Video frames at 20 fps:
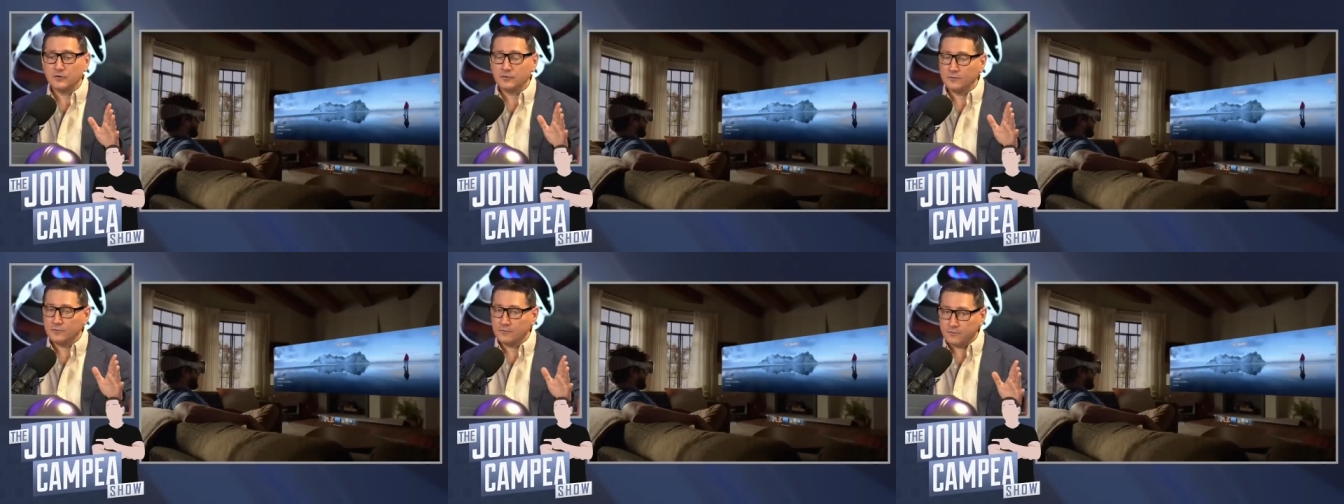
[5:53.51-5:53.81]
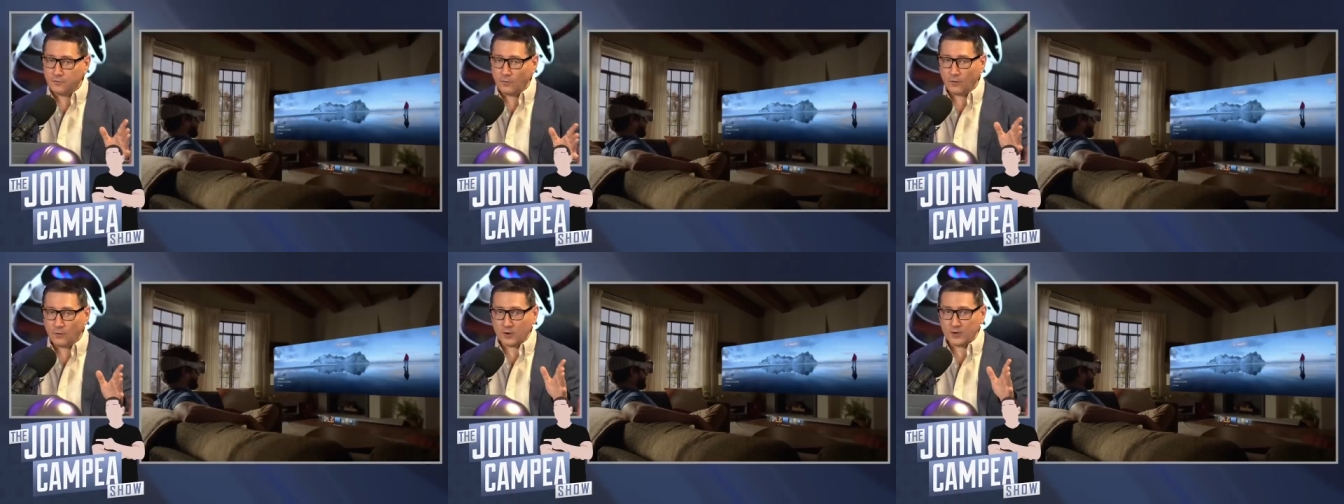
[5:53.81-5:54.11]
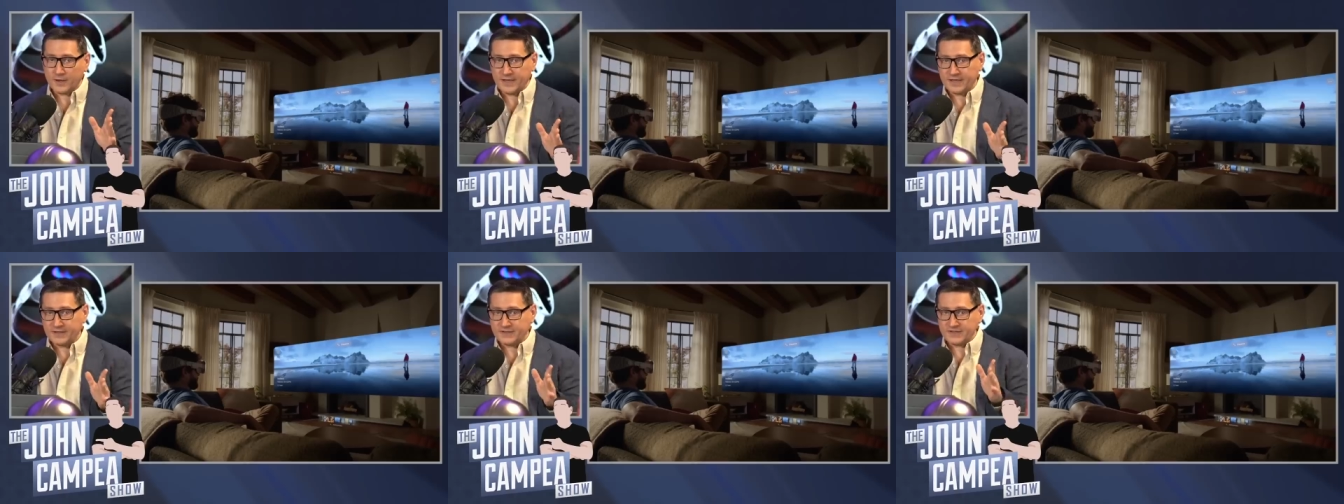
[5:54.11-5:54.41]
for
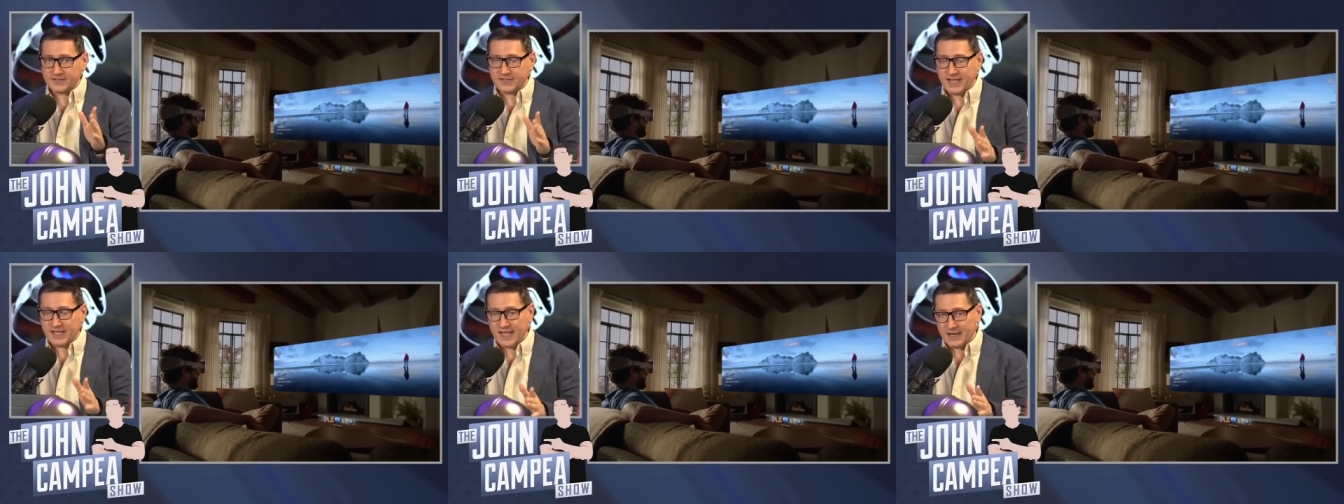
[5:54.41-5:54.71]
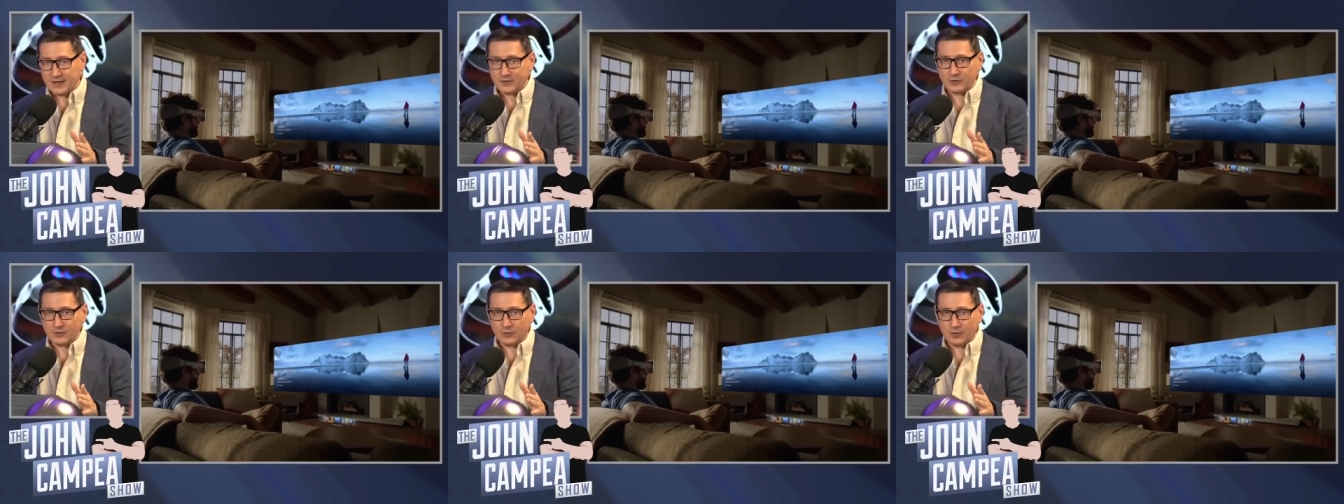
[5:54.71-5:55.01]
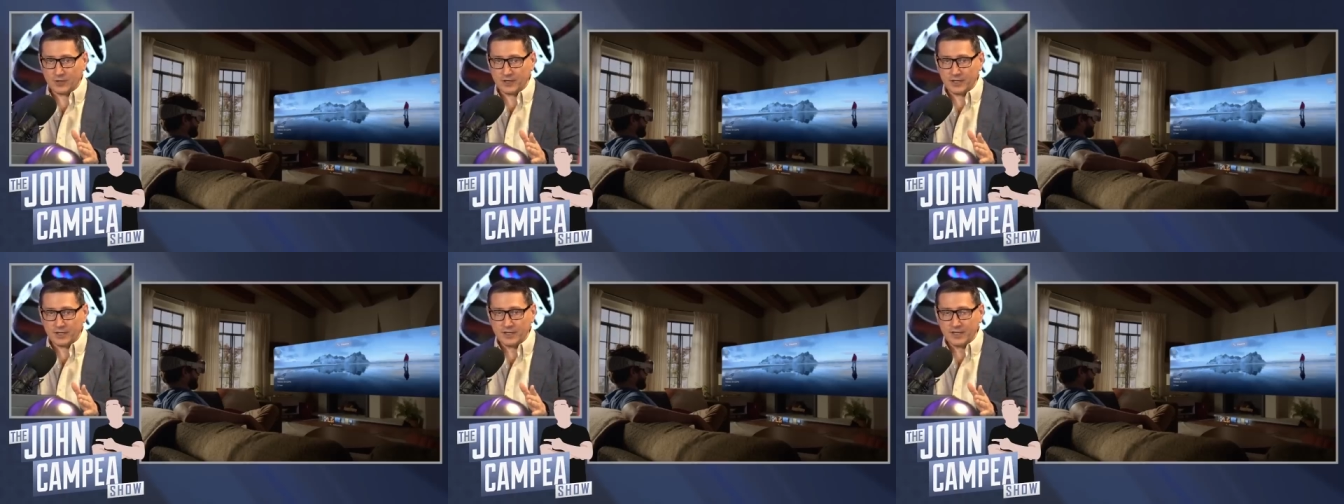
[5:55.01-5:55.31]
its
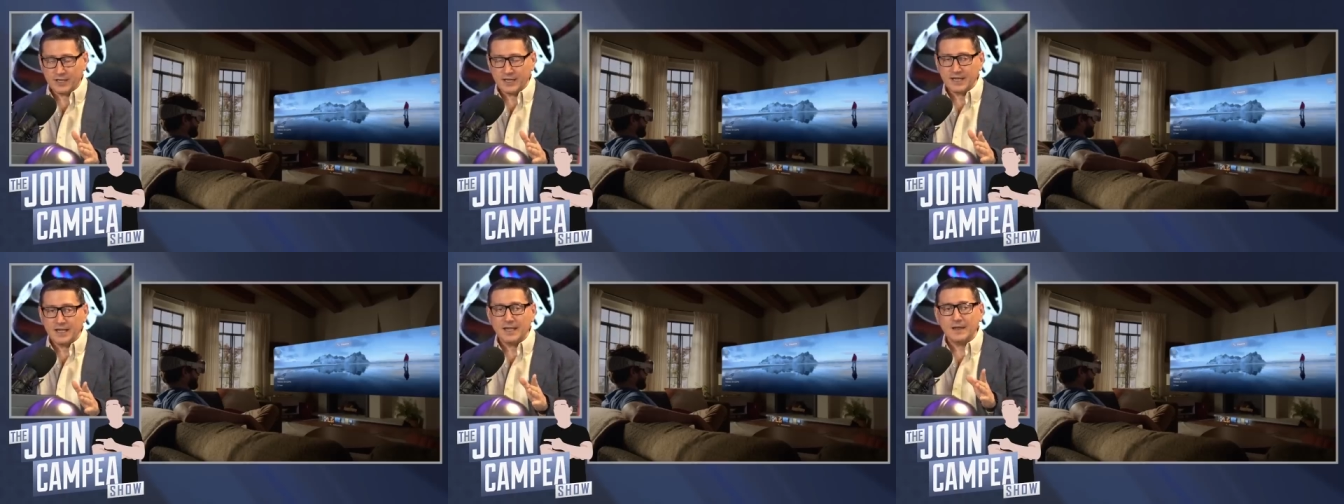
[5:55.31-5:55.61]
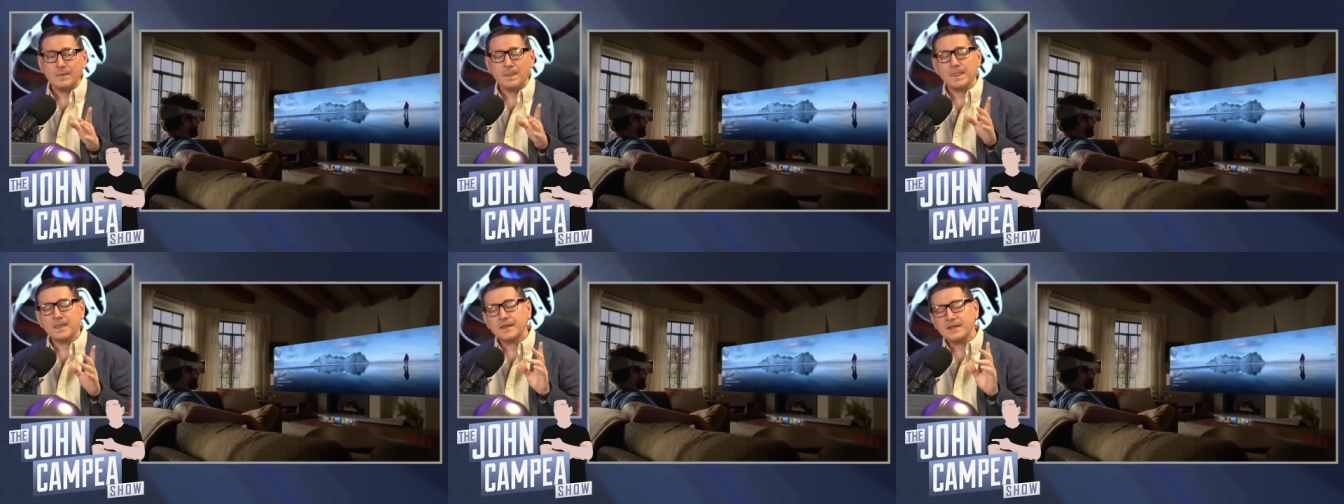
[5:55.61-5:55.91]
category. A